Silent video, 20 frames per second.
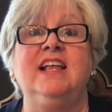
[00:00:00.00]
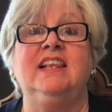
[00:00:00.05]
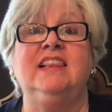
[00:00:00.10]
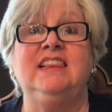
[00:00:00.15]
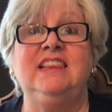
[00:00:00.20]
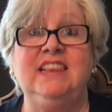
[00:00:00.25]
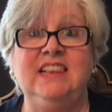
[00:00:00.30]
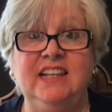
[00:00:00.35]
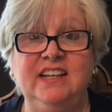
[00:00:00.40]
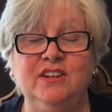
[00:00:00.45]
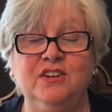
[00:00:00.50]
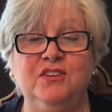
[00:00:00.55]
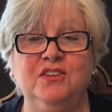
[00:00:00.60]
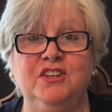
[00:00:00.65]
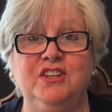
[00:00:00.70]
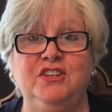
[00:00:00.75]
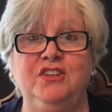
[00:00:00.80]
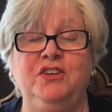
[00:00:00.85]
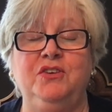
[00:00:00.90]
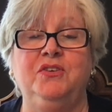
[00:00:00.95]

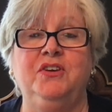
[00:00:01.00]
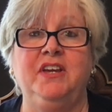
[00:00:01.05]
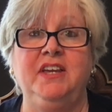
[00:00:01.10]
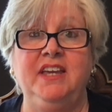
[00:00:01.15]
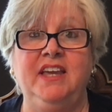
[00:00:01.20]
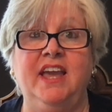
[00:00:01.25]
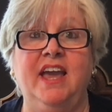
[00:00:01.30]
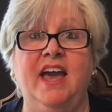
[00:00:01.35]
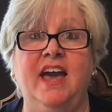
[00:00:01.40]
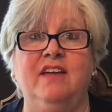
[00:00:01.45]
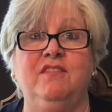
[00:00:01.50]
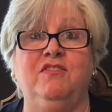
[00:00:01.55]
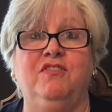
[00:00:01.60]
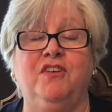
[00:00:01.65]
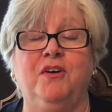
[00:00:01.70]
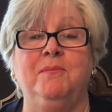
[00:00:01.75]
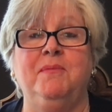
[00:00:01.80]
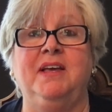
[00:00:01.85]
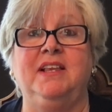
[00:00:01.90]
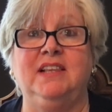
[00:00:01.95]
Literally, you can get
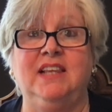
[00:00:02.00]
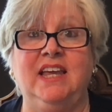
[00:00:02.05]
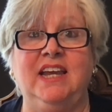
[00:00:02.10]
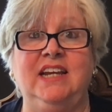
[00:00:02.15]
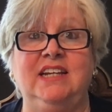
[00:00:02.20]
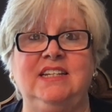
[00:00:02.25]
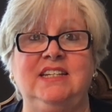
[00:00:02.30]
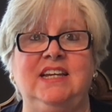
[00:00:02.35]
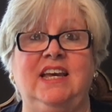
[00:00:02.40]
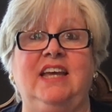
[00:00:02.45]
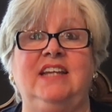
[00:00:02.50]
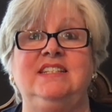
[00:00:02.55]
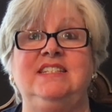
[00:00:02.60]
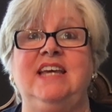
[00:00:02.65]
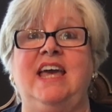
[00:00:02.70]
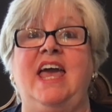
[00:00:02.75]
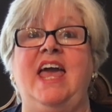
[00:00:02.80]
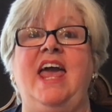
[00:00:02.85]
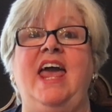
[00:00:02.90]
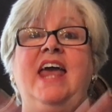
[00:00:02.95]
from Atlanta
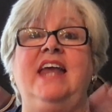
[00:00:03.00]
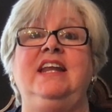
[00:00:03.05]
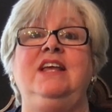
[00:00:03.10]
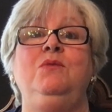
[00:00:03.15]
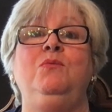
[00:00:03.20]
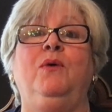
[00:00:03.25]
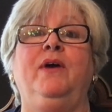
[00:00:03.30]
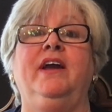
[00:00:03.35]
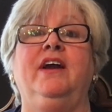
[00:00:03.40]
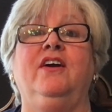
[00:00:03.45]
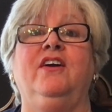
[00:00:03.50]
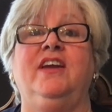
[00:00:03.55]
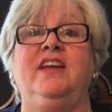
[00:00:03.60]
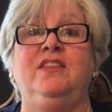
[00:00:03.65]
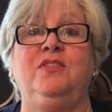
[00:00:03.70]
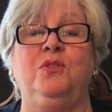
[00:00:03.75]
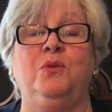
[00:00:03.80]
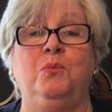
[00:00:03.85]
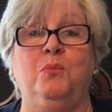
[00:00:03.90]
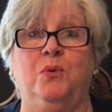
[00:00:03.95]
to anywhere
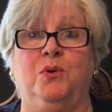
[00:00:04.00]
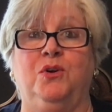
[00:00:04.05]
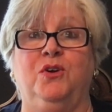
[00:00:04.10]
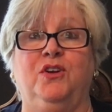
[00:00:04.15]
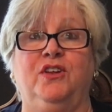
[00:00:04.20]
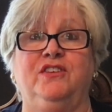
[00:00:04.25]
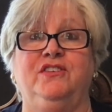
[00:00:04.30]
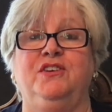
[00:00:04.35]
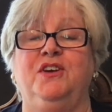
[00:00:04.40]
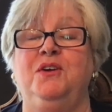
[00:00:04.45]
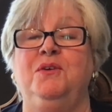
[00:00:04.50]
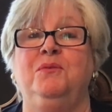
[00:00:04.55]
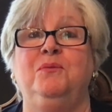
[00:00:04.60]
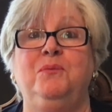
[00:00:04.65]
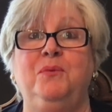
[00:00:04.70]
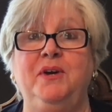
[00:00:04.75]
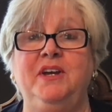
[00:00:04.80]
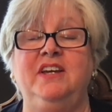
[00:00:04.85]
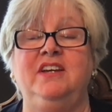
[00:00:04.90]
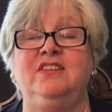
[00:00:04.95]
in the world,
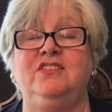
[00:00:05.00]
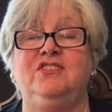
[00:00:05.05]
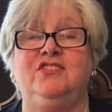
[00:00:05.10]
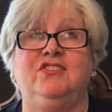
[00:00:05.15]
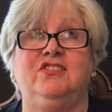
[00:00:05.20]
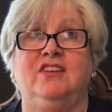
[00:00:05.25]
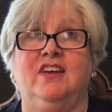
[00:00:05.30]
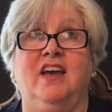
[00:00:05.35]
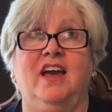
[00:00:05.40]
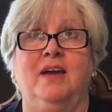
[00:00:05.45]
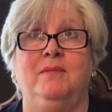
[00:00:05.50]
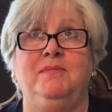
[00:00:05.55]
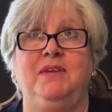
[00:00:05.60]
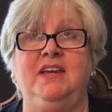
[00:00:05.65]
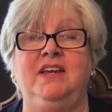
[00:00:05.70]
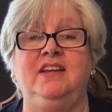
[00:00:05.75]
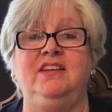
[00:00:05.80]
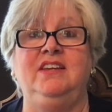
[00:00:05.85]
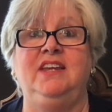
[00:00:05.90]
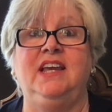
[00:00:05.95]
which, I
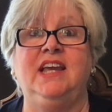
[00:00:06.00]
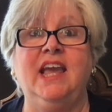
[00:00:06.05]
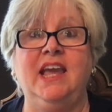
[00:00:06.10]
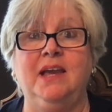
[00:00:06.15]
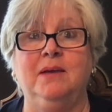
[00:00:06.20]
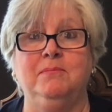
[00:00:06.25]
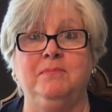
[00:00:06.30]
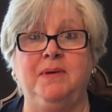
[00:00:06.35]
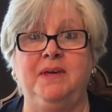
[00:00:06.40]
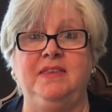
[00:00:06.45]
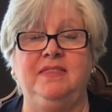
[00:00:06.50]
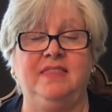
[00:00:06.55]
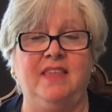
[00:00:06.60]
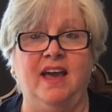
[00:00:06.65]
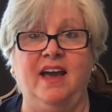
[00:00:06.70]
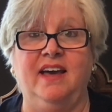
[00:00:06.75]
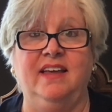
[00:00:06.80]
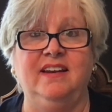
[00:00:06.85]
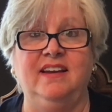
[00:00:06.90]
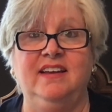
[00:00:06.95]
mean, you can't beat
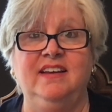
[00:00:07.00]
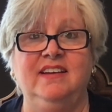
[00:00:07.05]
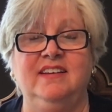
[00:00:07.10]
that.